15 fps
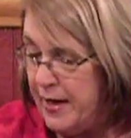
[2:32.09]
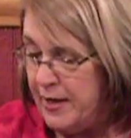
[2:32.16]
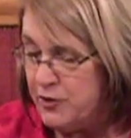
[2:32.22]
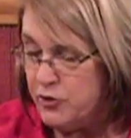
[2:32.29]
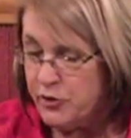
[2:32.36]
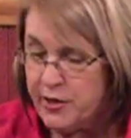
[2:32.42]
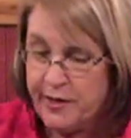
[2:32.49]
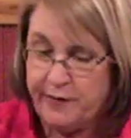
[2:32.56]

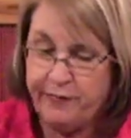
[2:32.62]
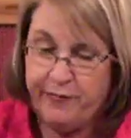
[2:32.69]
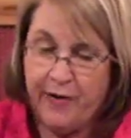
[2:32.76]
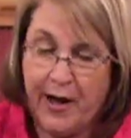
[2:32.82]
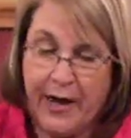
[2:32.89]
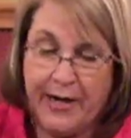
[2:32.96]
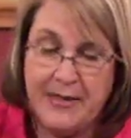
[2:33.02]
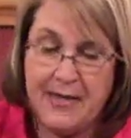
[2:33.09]
And you're going to
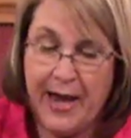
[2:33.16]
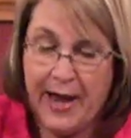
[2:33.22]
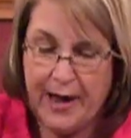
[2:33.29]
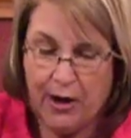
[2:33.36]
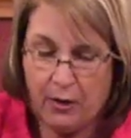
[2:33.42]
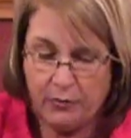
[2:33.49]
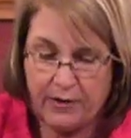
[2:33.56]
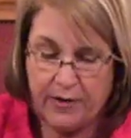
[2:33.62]
find
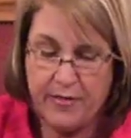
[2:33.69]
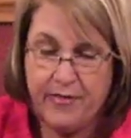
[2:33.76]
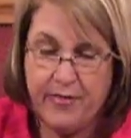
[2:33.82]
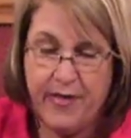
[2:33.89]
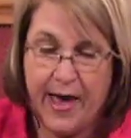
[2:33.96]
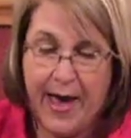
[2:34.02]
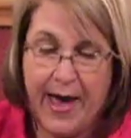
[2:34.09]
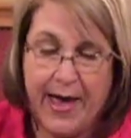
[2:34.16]
out
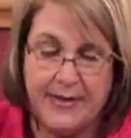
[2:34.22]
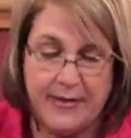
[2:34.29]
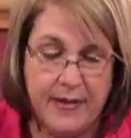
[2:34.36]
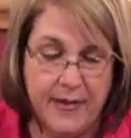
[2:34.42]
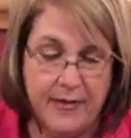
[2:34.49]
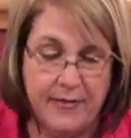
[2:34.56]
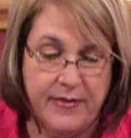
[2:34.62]
that